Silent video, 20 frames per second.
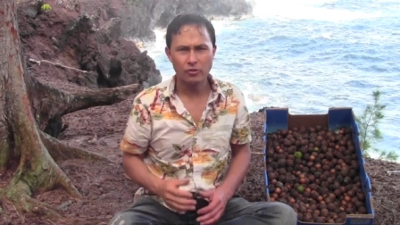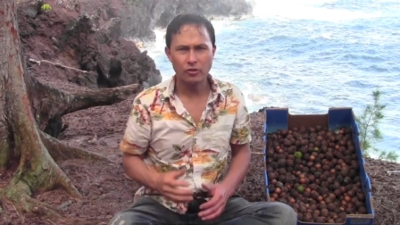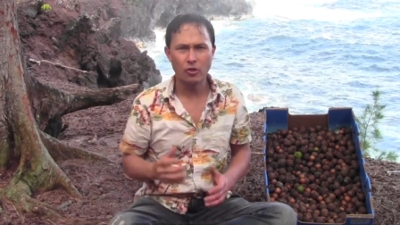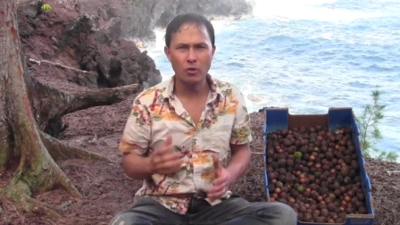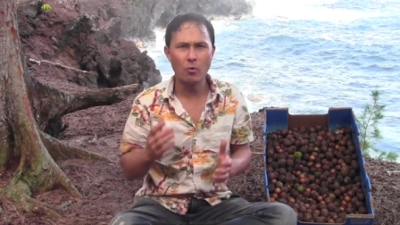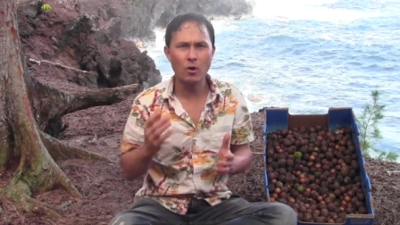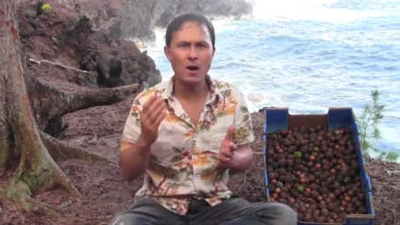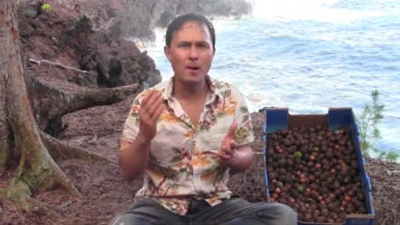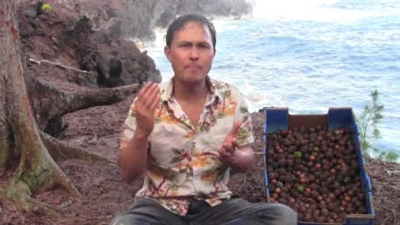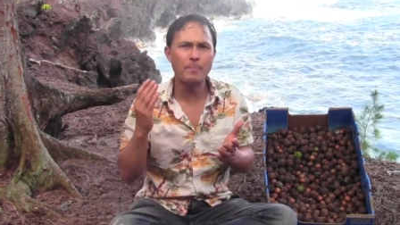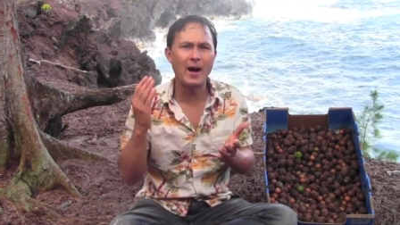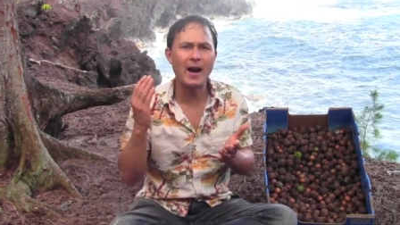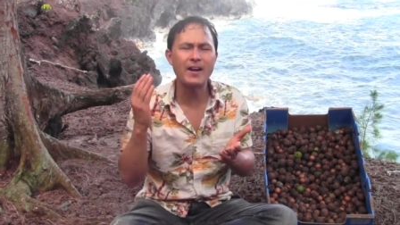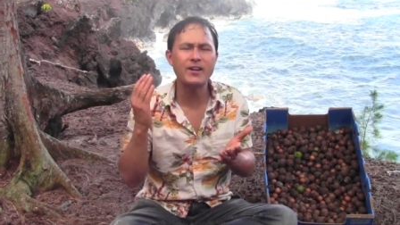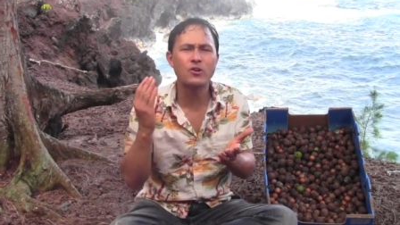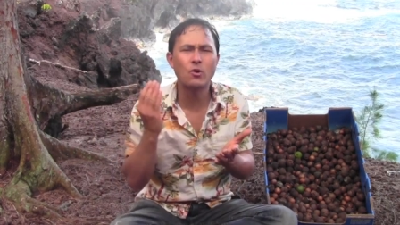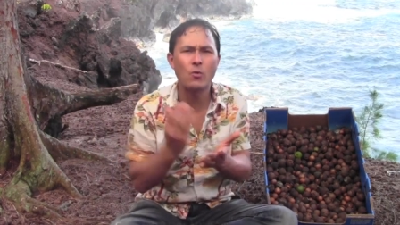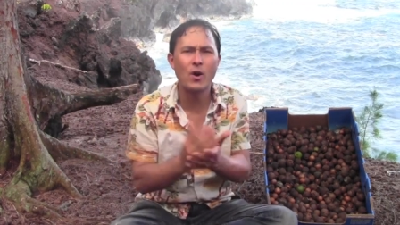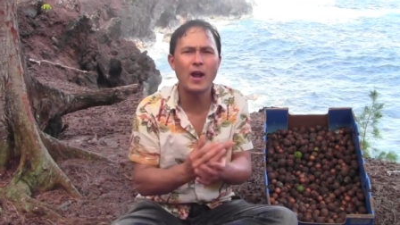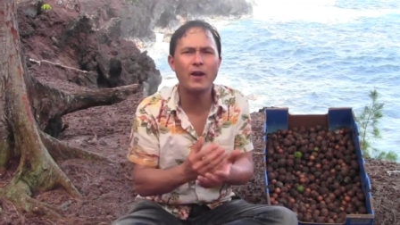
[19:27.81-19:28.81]
So you want to
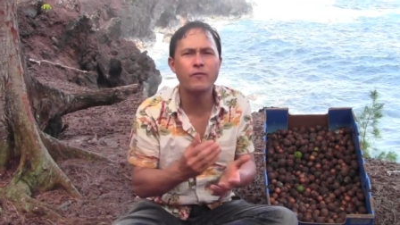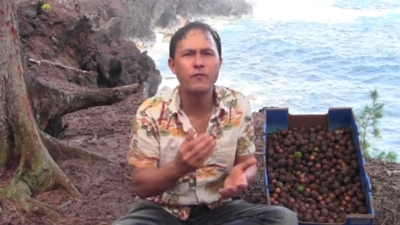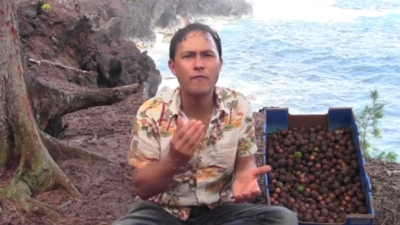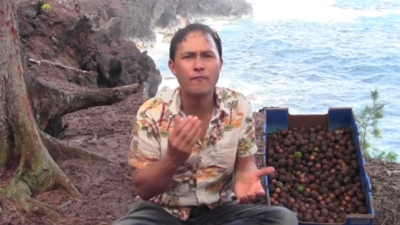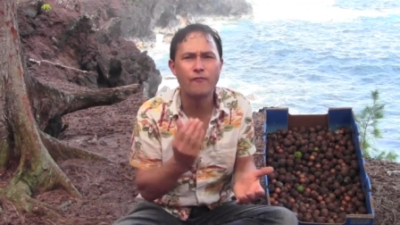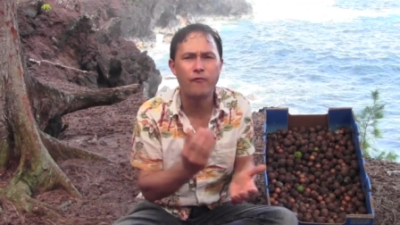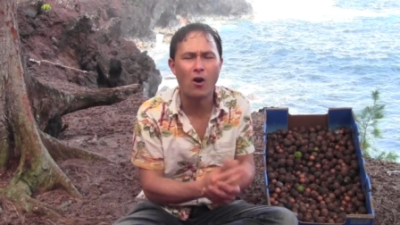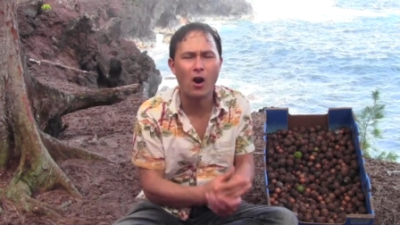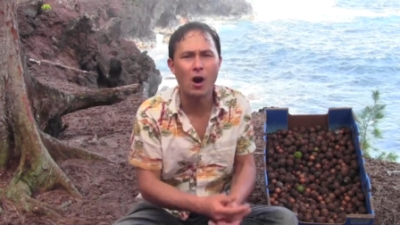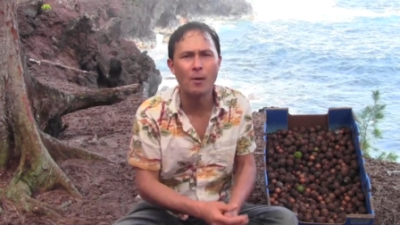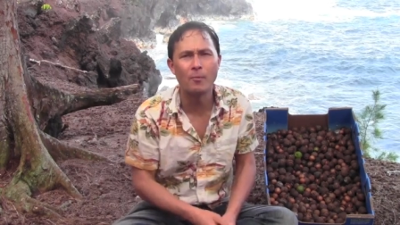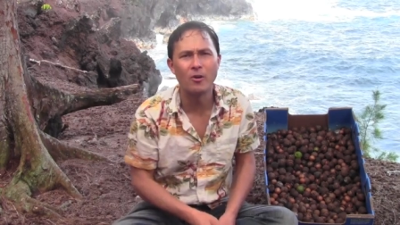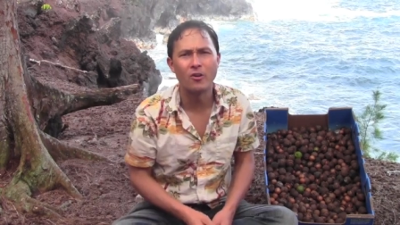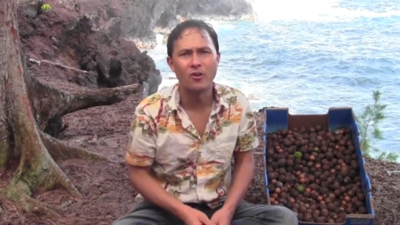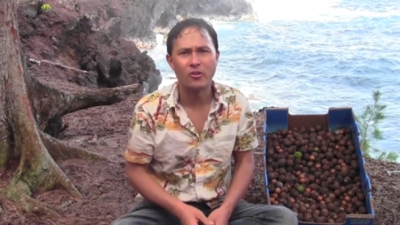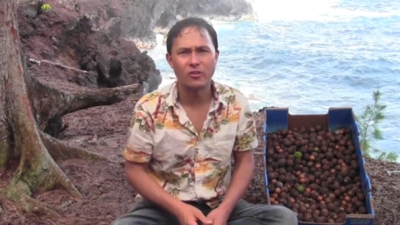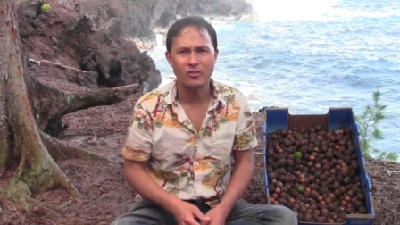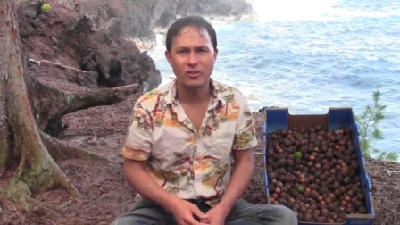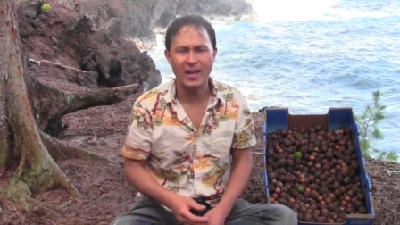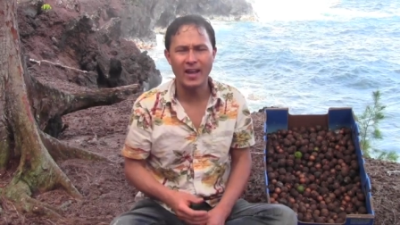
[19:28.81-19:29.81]
buy direct from
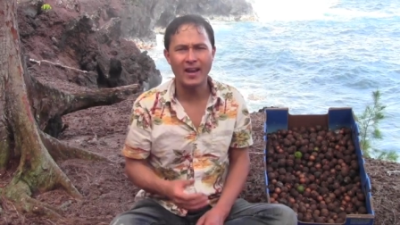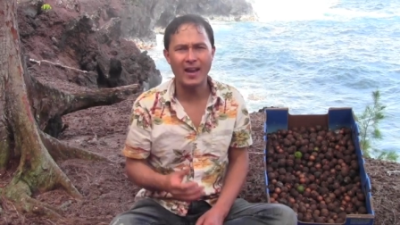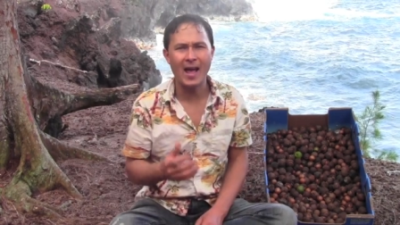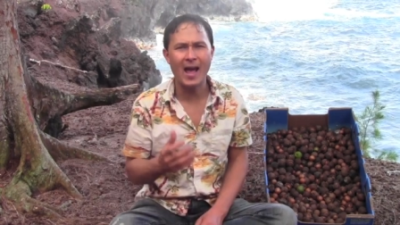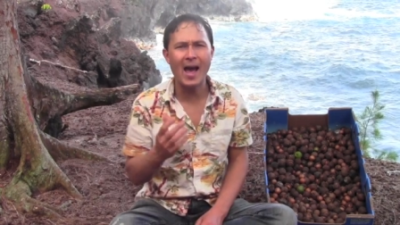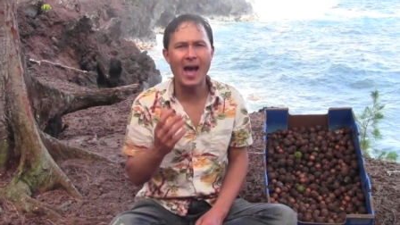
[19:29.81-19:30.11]
farmers and